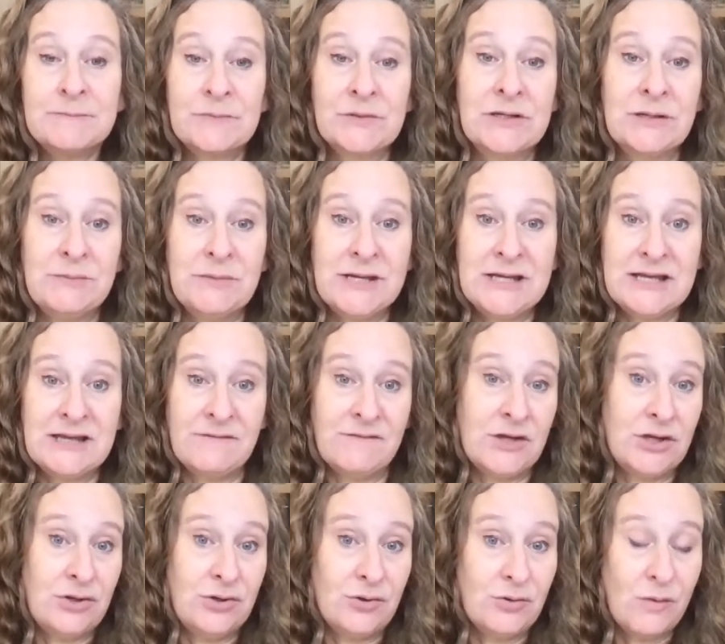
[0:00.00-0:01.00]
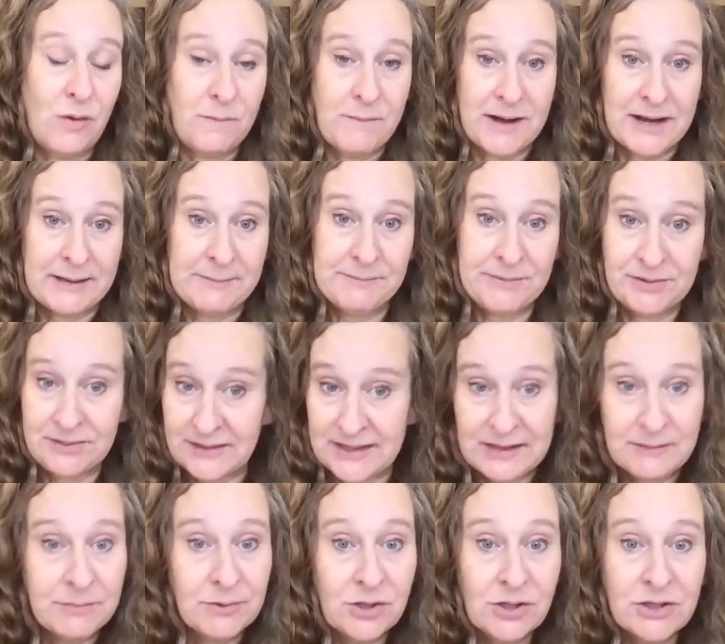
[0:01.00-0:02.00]
I'm going to be giving you my
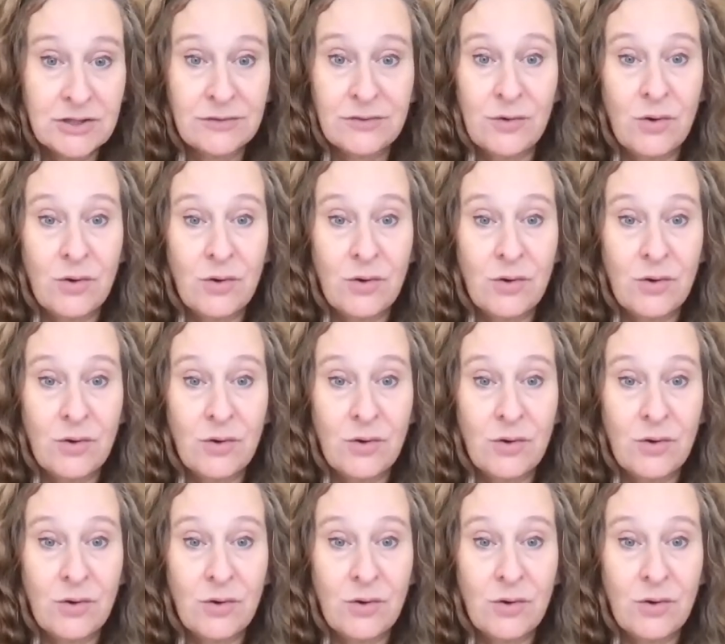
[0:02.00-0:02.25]
playbook,